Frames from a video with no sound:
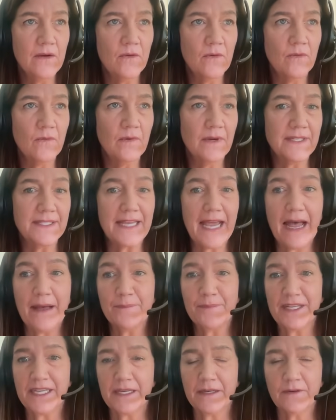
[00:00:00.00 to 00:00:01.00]
what's
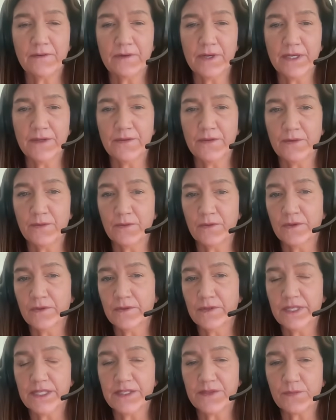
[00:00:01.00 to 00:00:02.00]
happening around the
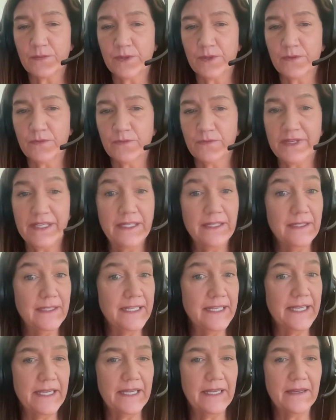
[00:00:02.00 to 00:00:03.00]
world is we're
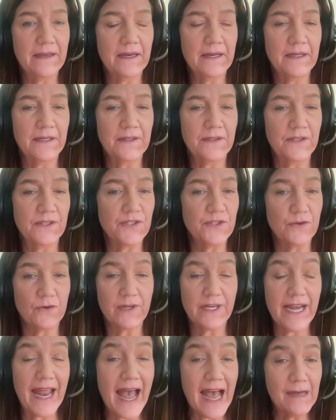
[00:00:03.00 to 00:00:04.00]
really
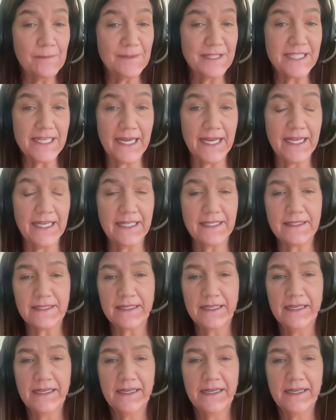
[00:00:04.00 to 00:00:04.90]
destroying habitat,